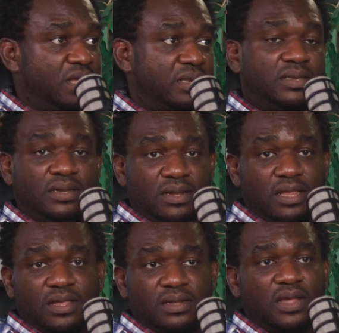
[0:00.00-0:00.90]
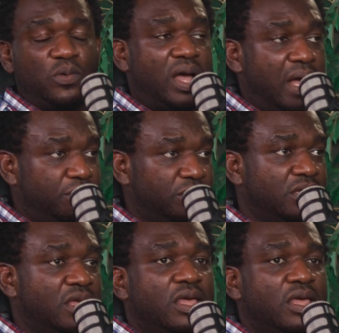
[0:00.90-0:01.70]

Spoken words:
That these are things that will happen.